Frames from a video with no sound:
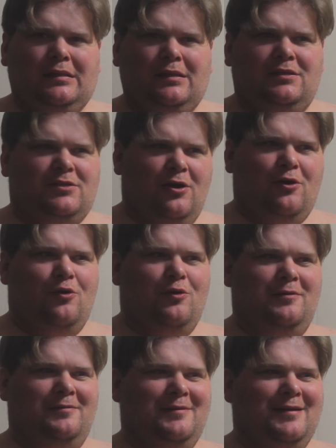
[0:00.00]

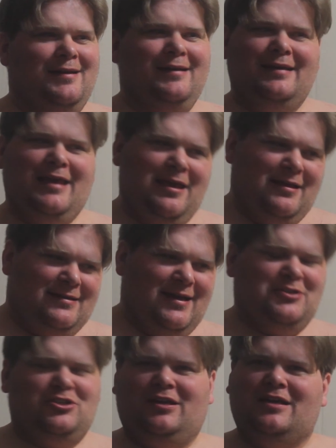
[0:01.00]
So he could
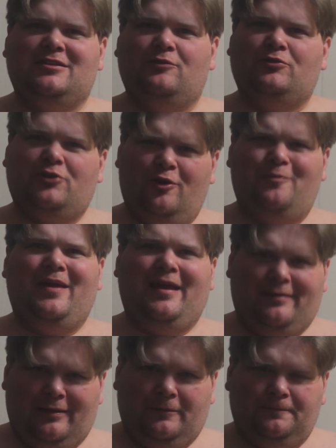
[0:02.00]
touch it because it was her
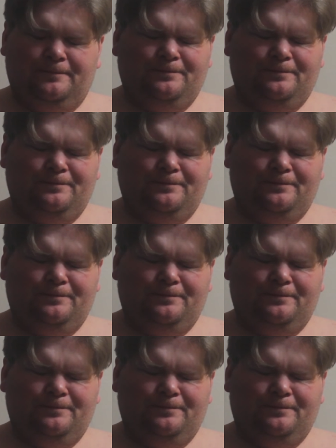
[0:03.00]
painting.